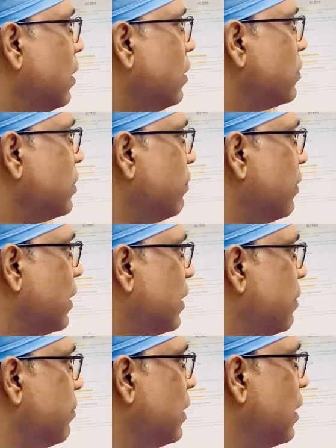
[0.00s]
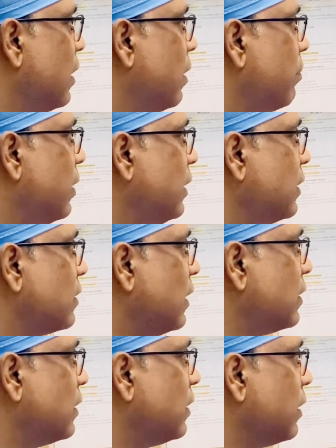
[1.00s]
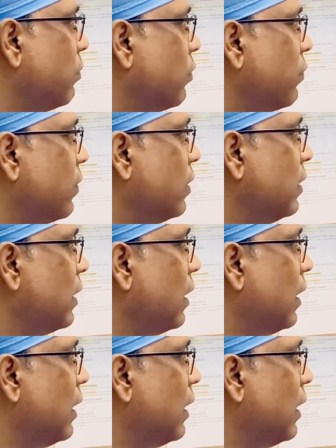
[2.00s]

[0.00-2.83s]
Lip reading: severe anemia, bleeding such as the hemophilia